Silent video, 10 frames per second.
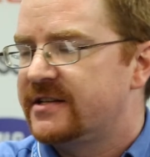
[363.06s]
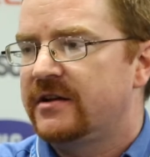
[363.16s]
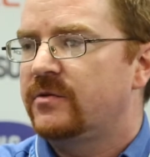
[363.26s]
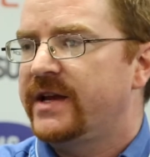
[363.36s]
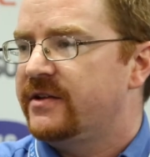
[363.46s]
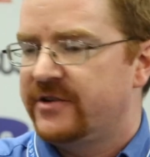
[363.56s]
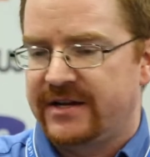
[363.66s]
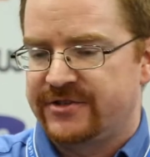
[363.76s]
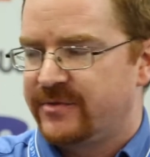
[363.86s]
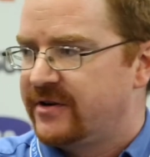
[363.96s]
said, no, wait, you
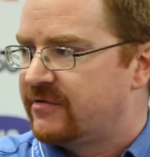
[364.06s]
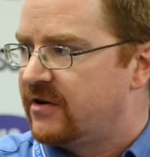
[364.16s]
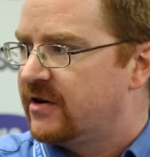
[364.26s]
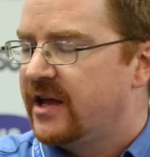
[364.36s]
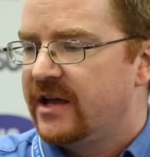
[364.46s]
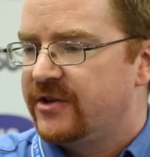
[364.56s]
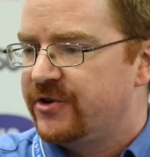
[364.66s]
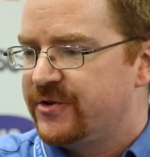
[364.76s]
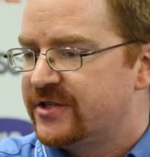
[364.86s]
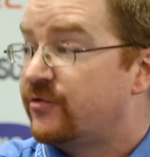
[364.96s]
guys are doing it all wrong.
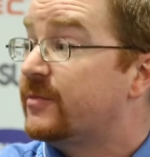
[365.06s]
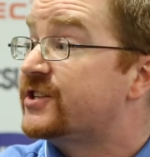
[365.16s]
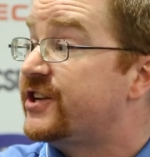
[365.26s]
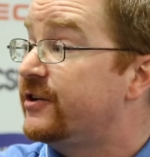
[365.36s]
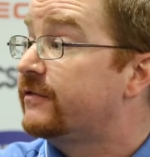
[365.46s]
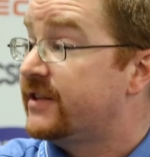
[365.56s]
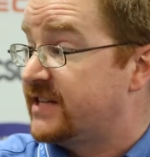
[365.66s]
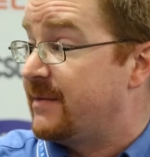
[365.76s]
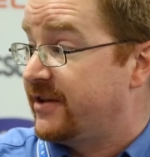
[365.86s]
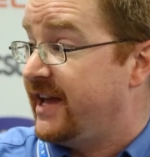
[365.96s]
You're using the wrong material for
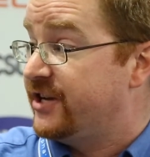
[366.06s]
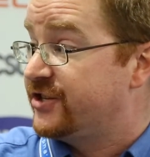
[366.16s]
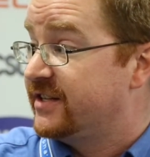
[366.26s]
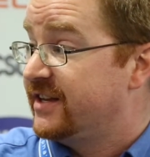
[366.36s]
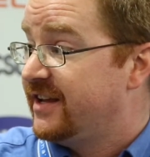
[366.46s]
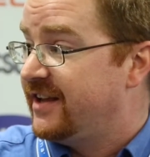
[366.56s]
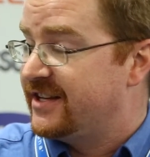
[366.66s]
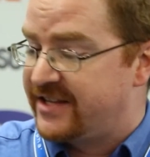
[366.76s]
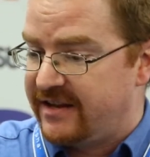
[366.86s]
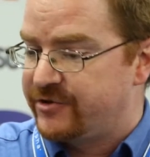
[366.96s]
this application.
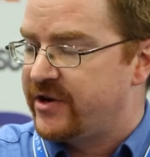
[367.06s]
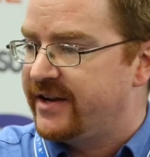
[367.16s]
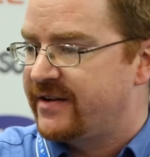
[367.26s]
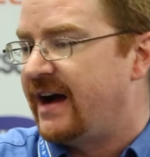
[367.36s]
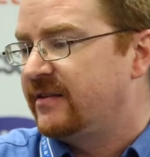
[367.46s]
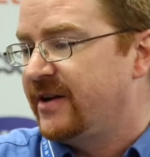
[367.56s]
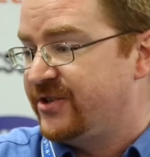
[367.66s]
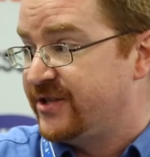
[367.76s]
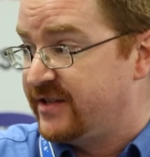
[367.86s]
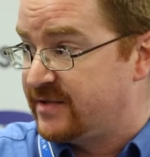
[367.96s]
Instead of trying to
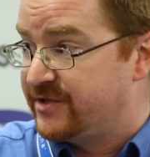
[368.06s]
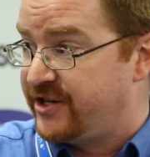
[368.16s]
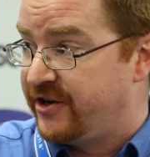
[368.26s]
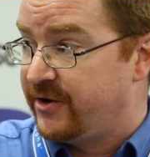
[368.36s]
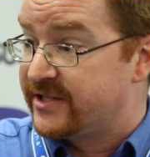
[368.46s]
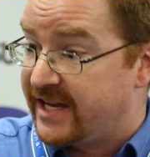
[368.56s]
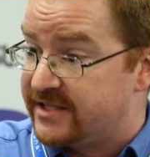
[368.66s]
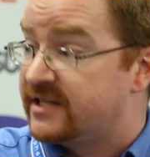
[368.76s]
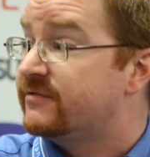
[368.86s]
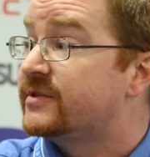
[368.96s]
optimize use of this material,
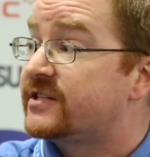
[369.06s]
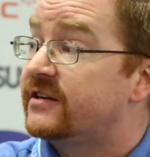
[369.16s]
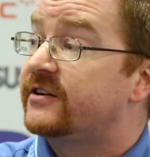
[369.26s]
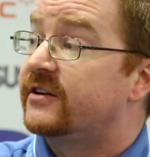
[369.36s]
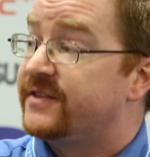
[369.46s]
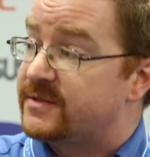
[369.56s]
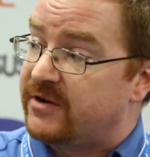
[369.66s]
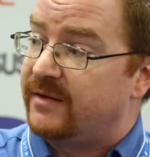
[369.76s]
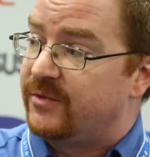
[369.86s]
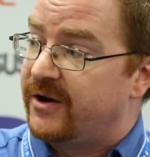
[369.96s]
test a different material, and this
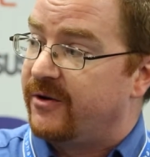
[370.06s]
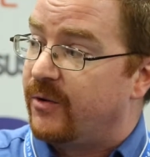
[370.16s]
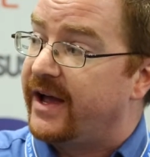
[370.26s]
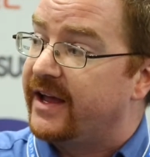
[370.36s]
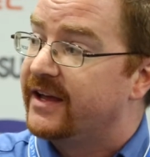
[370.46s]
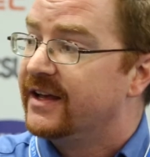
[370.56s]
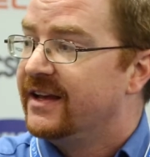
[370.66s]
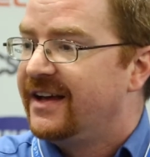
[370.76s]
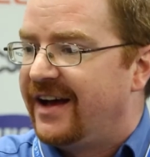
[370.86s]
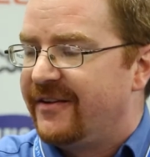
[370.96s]
problem will go away.
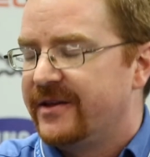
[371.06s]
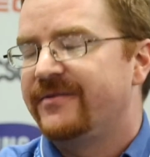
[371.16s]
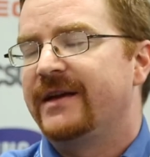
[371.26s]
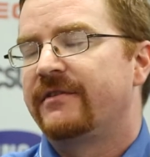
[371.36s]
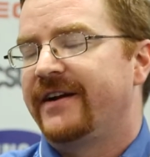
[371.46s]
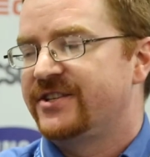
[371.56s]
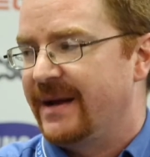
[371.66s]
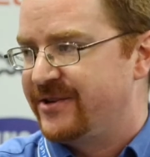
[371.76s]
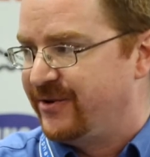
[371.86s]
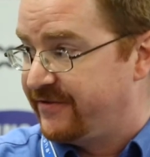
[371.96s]
Uh, they, they, were very
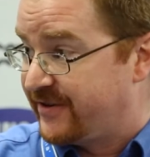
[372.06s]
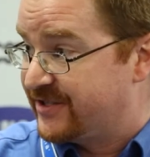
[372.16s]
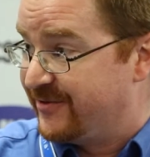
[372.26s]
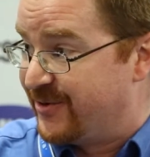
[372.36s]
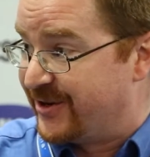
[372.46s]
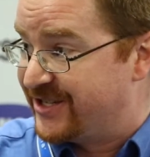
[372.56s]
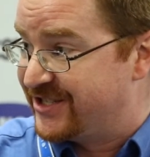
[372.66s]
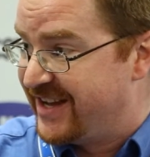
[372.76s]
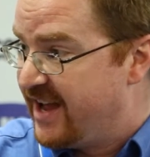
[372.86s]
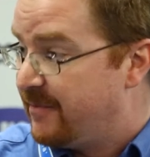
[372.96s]
skeptical at first, of
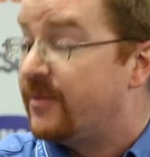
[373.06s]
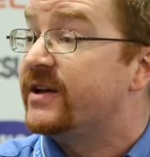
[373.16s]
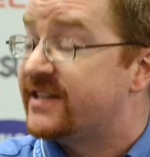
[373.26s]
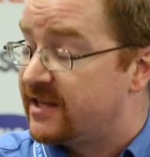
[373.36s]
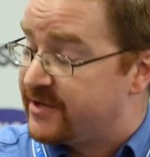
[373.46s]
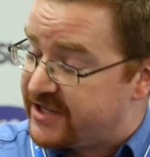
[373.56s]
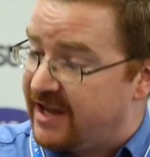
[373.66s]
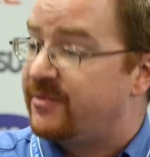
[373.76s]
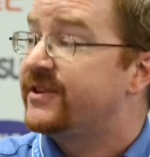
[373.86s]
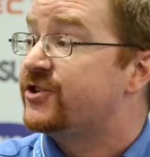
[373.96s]
course, okay. but we sent them a
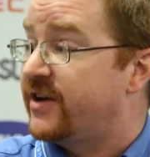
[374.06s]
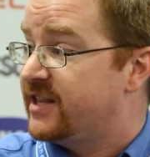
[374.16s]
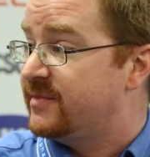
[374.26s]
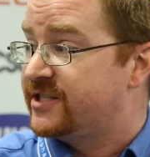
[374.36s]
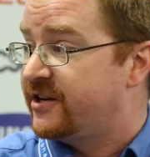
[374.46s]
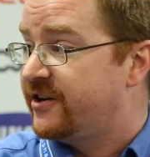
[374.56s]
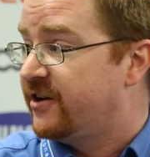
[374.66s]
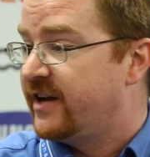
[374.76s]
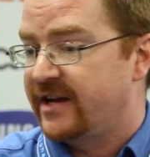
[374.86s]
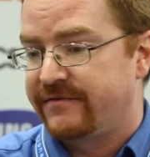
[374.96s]
sample. They tried the
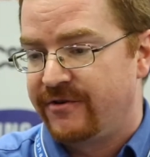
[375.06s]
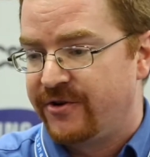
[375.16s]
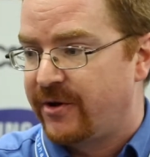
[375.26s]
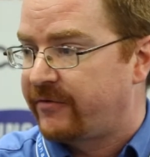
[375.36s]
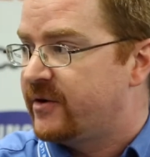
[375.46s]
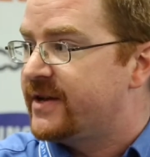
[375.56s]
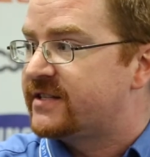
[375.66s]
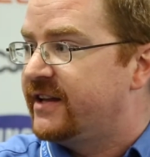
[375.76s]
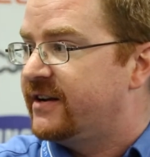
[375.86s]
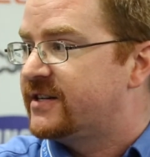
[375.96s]
material. I got a phone call three
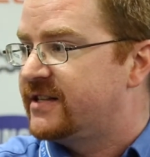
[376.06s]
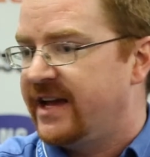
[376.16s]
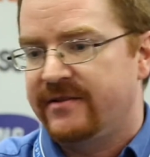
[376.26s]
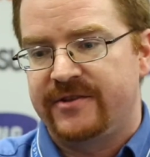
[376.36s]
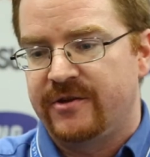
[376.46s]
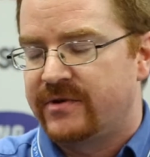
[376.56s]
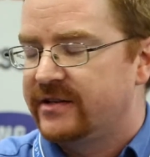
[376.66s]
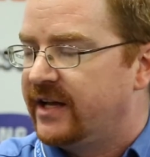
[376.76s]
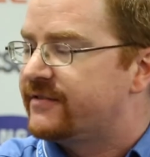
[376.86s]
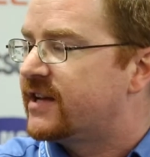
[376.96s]
weeks later saying, You
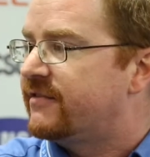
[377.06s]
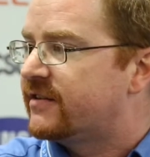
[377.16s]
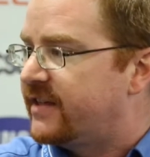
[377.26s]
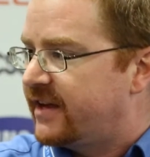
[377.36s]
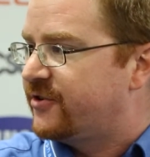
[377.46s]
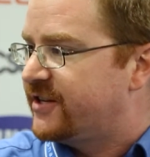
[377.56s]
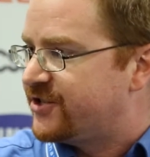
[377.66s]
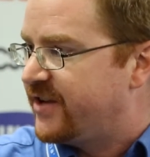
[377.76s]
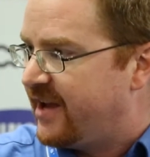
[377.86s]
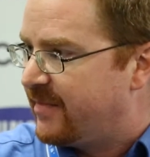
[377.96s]
were a lifesaver. Thank
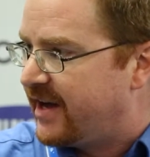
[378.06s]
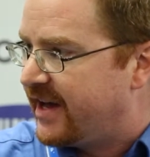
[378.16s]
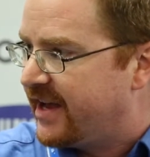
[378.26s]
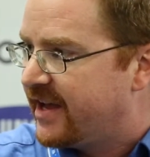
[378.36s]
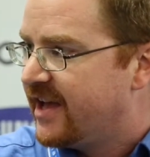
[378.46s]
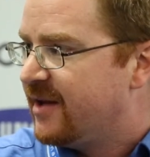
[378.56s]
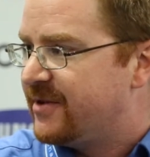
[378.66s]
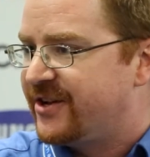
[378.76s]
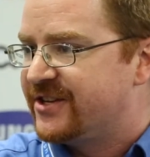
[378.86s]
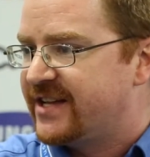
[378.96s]
goodness you came by
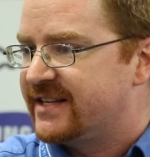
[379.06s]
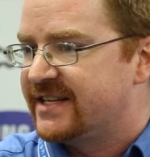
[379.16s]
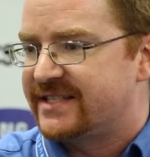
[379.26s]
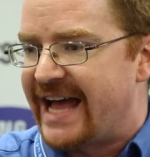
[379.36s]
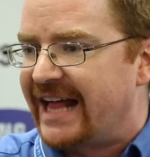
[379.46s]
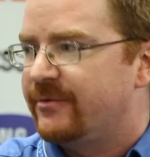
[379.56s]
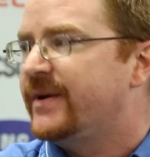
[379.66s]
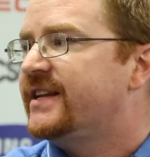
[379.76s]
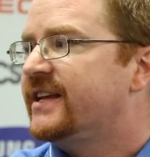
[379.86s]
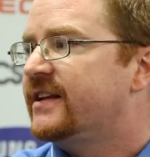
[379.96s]
because that's exactly
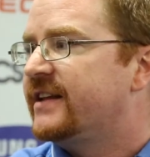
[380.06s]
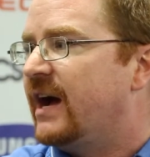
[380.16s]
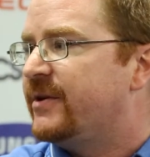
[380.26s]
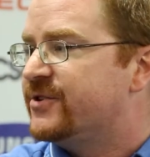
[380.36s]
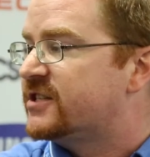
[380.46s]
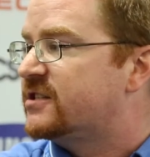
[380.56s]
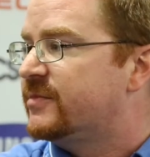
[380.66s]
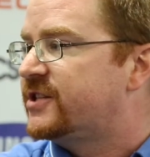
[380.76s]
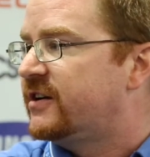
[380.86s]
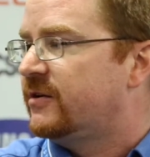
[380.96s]
what we needed now. We use this
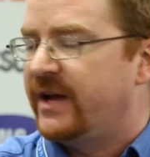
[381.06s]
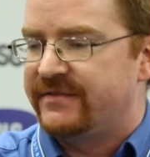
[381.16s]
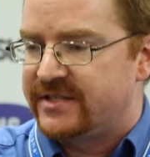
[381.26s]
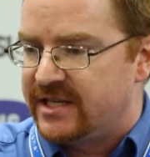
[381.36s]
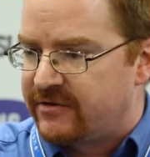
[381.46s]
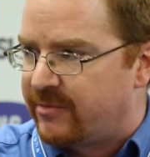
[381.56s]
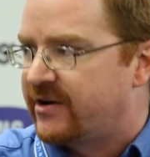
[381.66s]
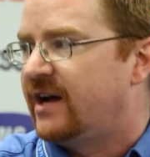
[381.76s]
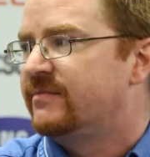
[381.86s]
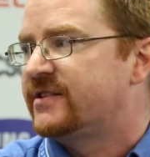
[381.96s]
new material. We have zero
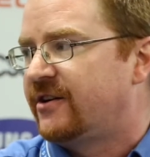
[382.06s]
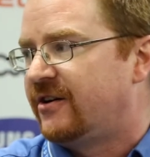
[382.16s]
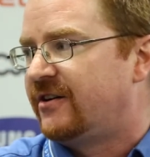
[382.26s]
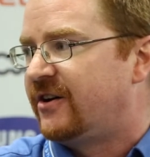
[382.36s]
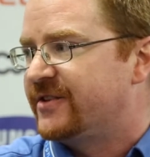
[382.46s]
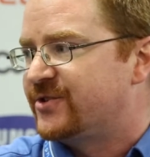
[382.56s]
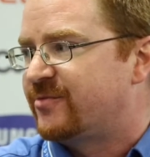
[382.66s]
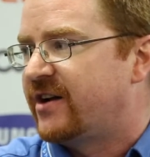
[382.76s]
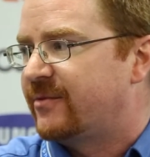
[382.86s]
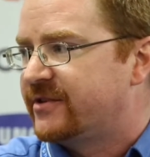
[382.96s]
problems at all on this
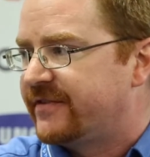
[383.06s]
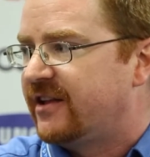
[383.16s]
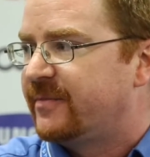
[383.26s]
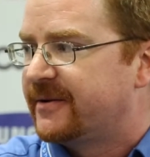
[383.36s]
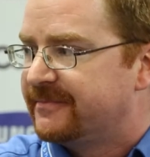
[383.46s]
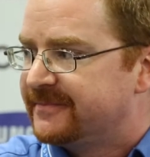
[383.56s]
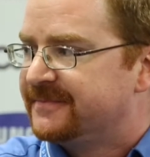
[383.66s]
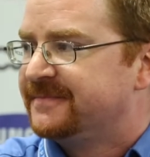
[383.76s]
new product we're developing.